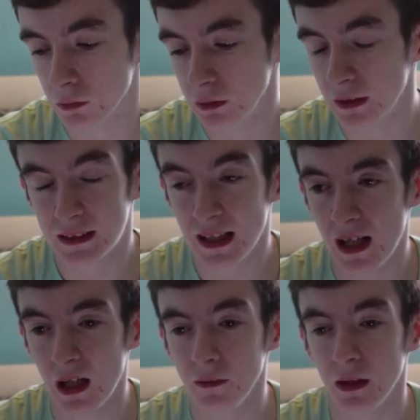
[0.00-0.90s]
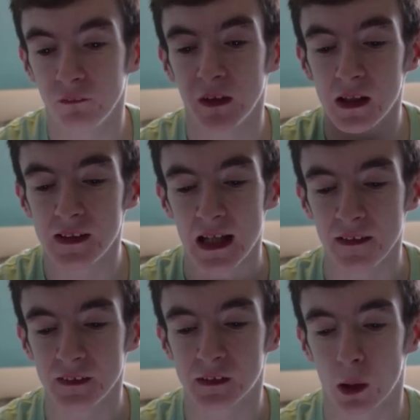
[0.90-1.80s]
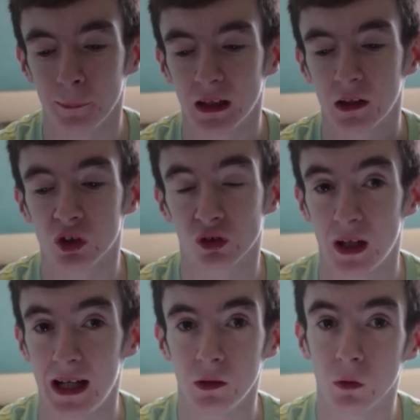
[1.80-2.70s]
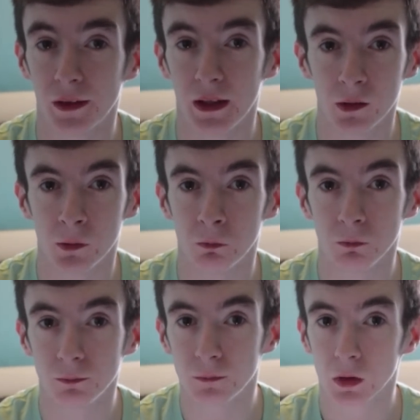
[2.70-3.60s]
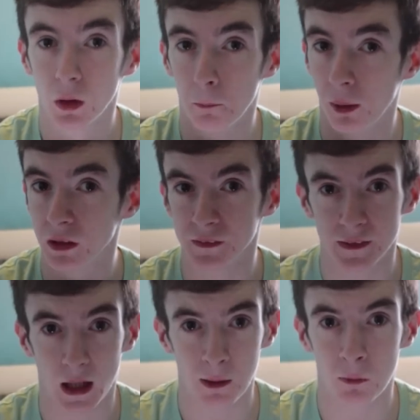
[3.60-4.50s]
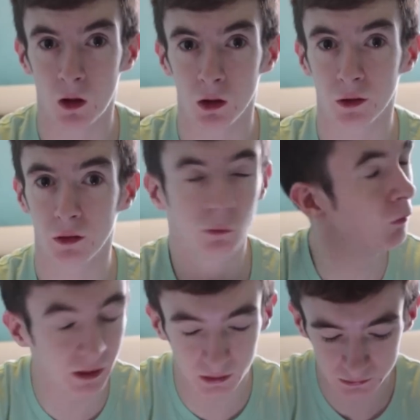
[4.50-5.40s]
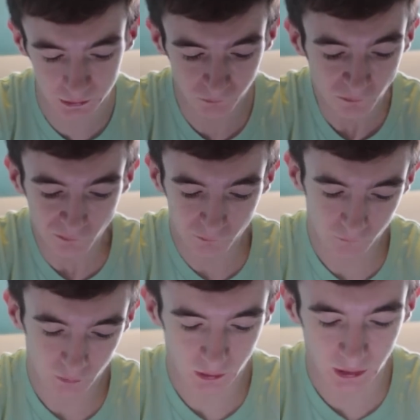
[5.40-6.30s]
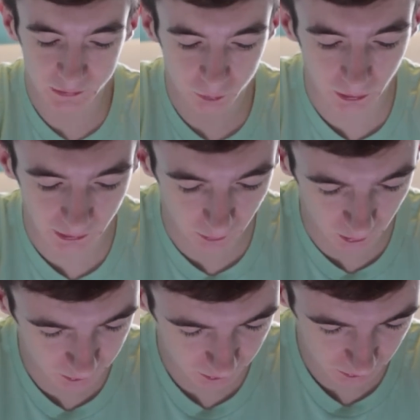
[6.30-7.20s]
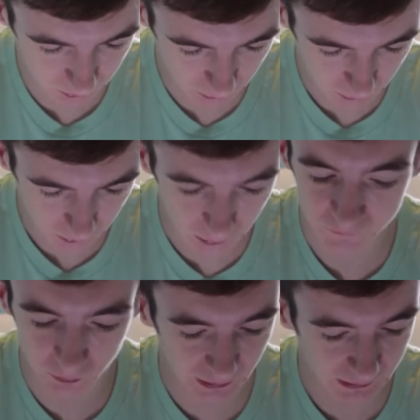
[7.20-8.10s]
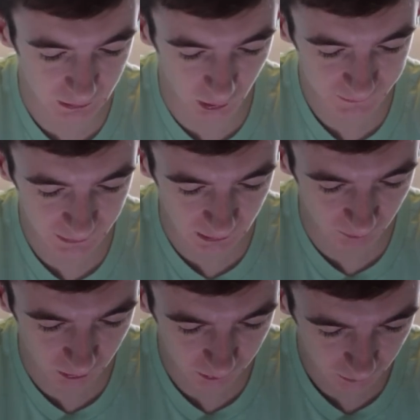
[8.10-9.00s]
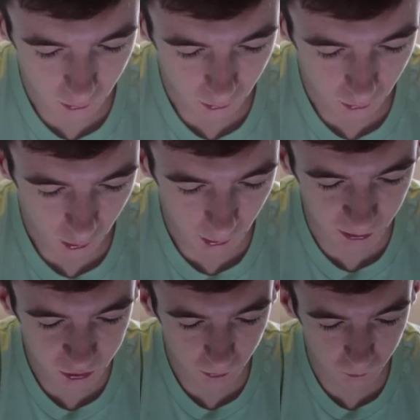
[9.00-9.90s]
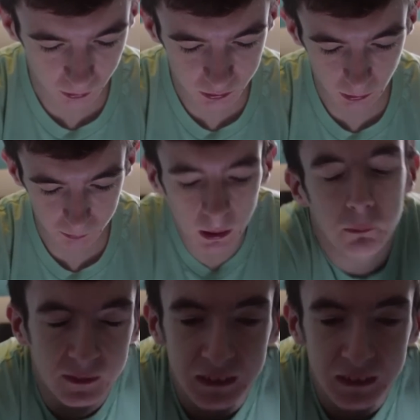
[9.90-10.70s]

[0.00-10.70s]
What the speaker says: You can, if you can sense it's coming, you can try hold it in, but it's damn hard. Wankers. It's really hard. It's really exhausting ever. How much would a woodchuck chop?